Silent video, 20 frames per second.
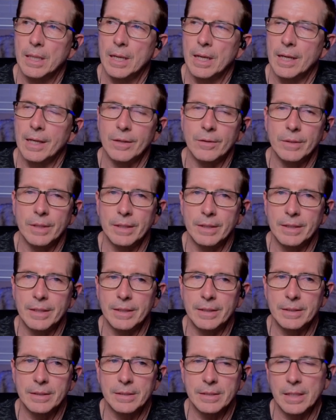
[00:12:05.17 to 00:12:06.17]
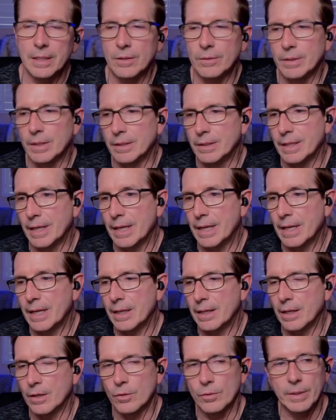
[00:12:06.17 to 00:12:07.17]
I don't need this, I don't need that,
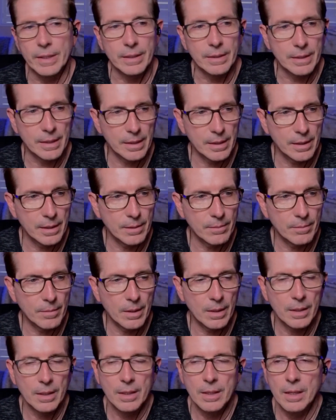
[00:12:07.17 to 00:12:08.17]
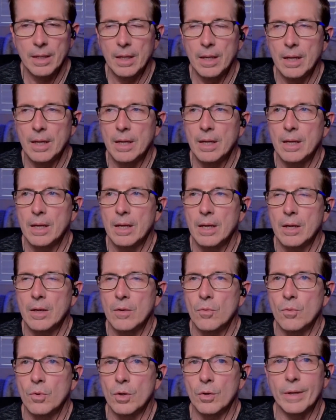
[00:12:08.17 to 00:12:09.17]
I don't need them.
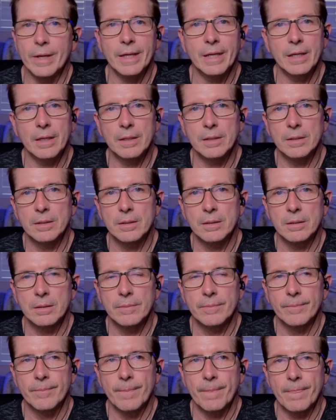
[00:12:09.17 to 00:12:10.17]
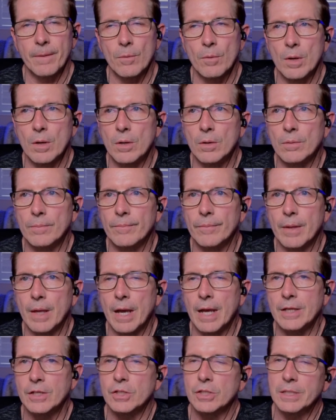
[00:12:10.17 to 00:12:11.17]
What do I need? Well,
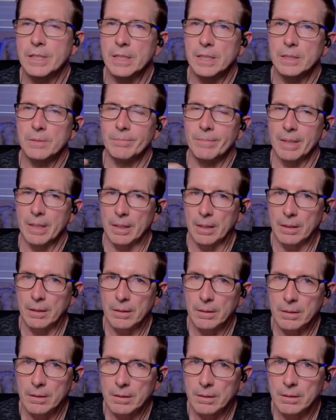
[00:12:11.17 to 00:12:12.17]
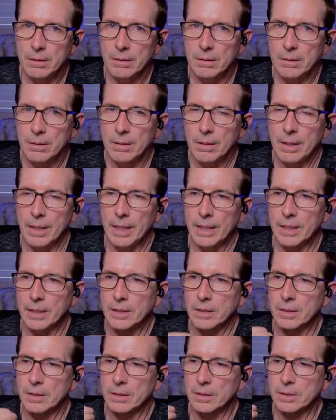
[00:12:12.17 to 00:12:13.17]
I just need me. I need
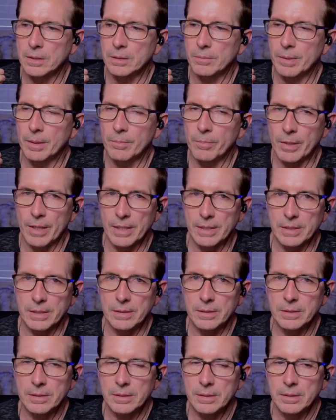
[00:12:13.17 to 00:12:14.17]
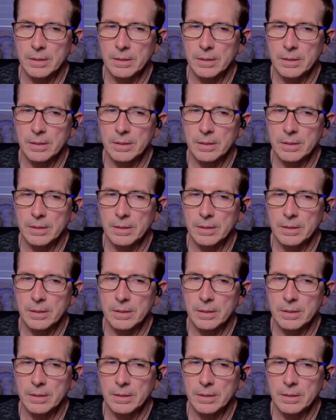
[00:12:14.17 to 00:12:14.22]
to be present.